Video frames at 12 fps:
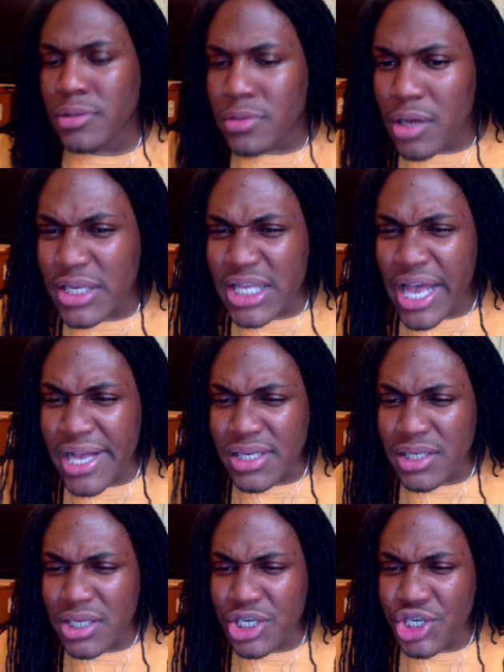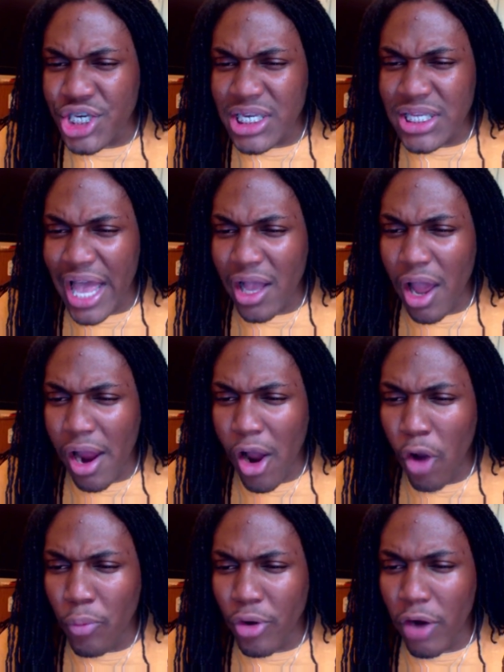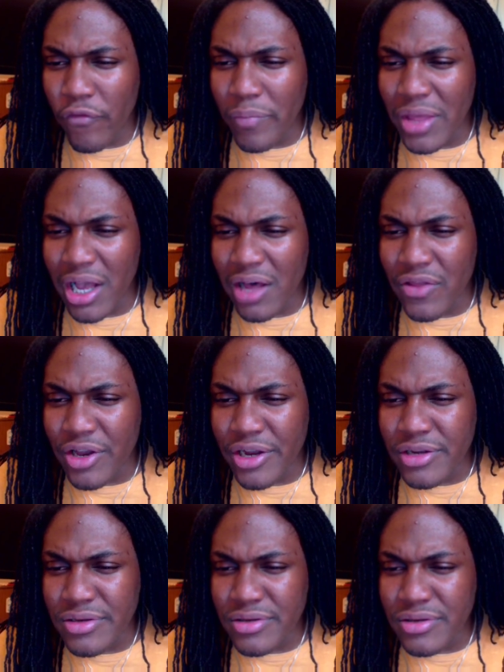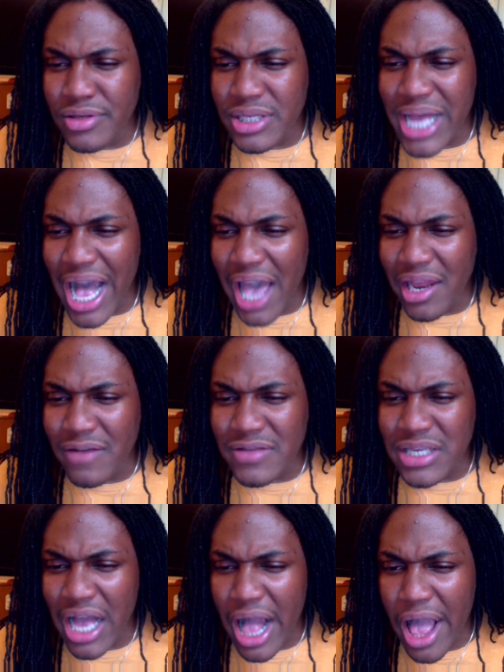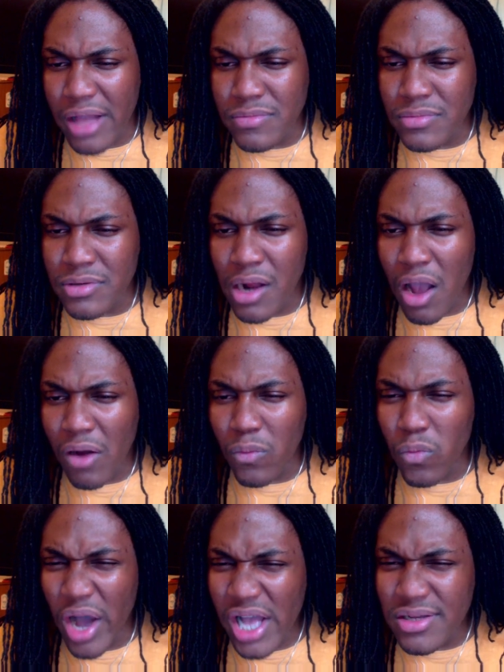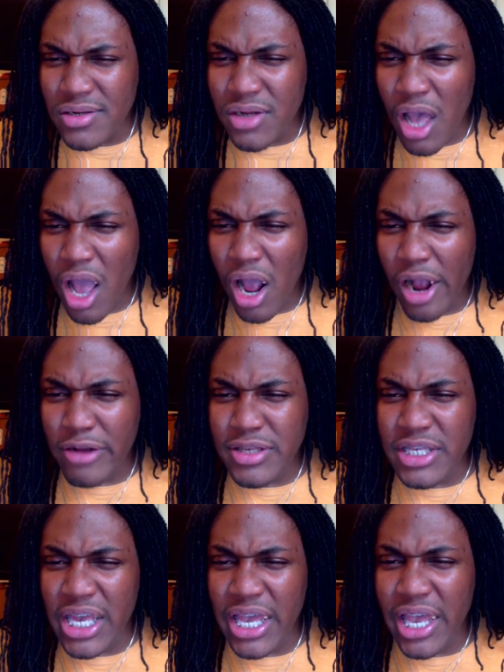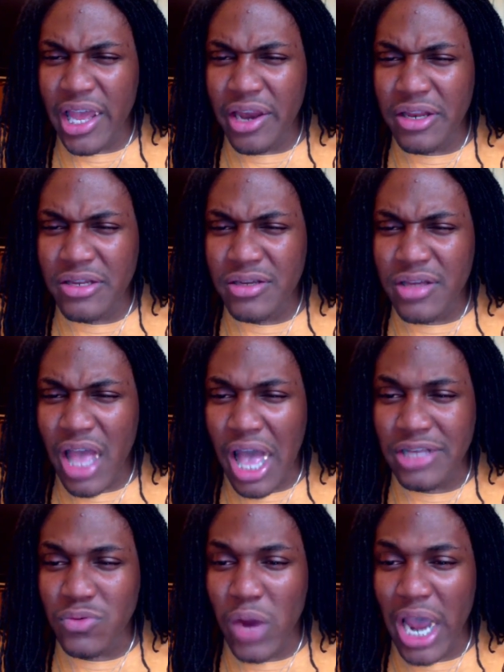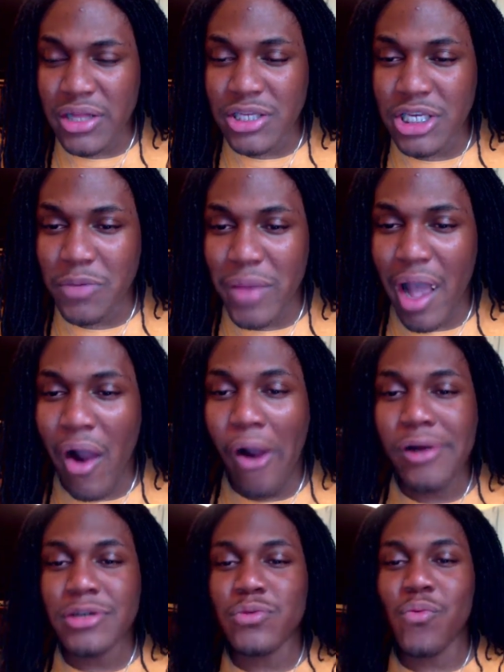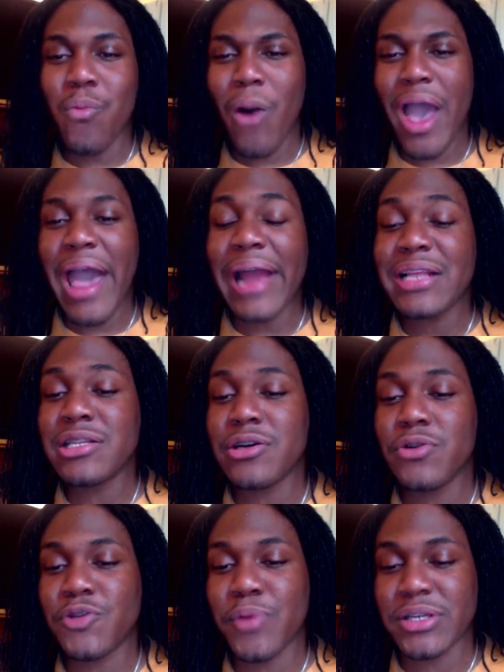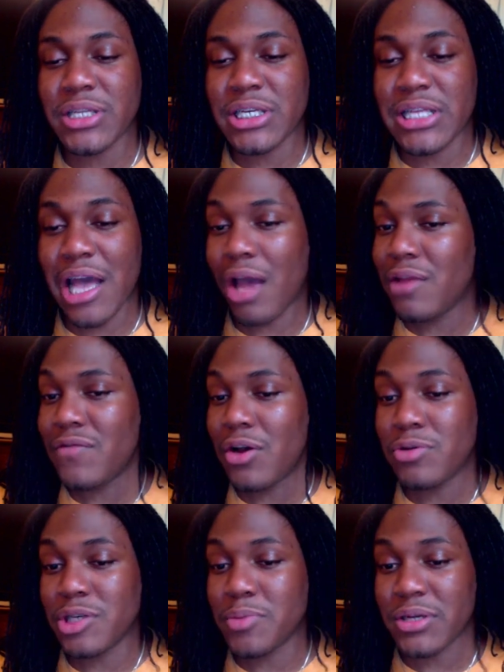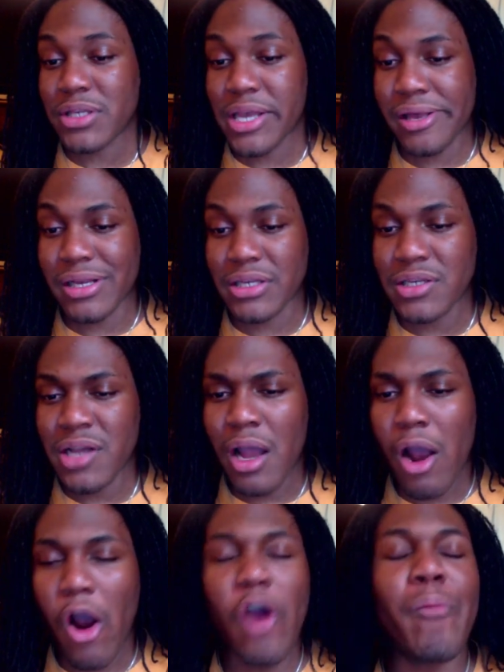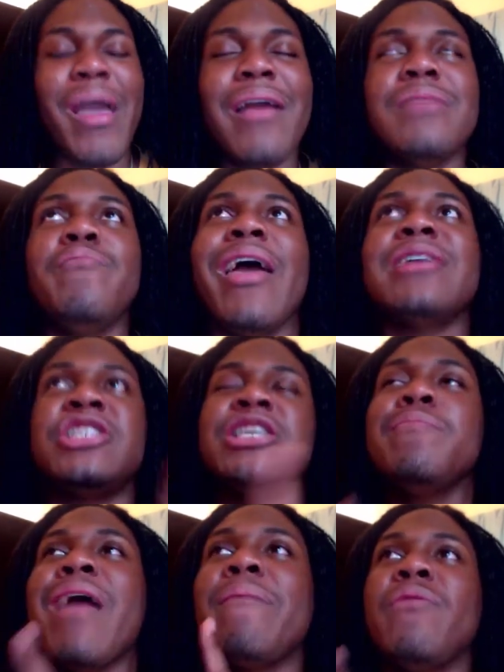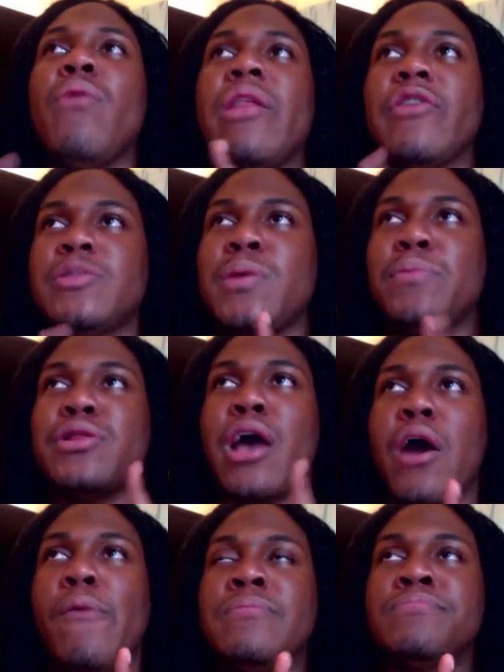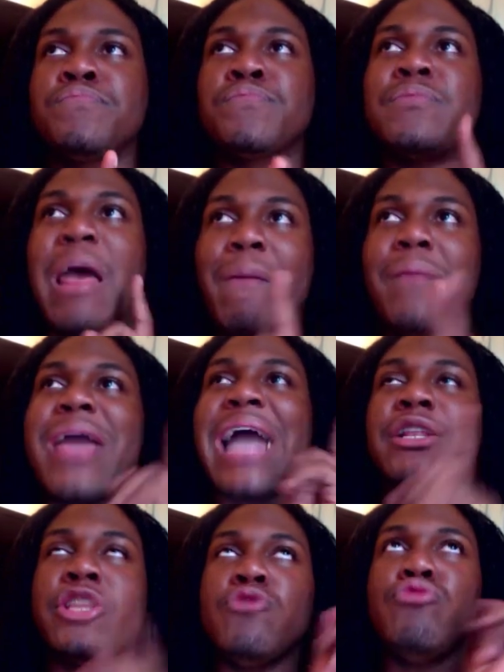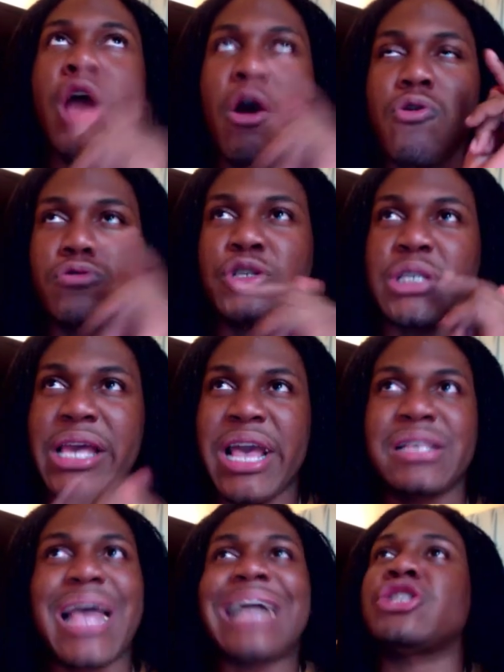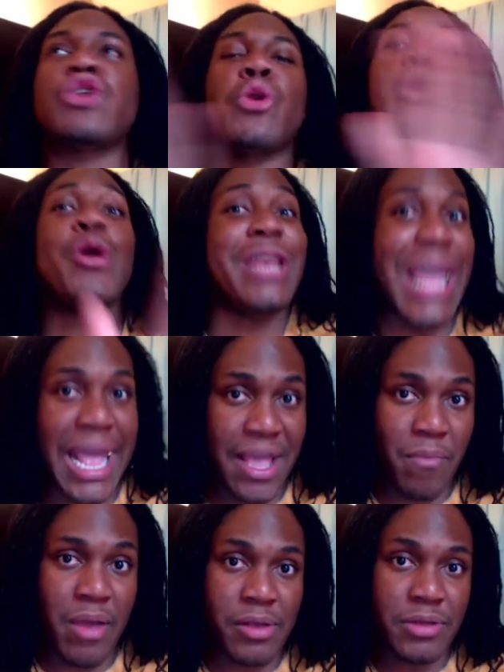It says, she's like homegirl from the other side of time. What? Her singing as Riley took me out. What? I need to know who this person is now. I don't even know who this person is. Or she may be one of those people, though, that maybe I do know who she is. I just don't know her name.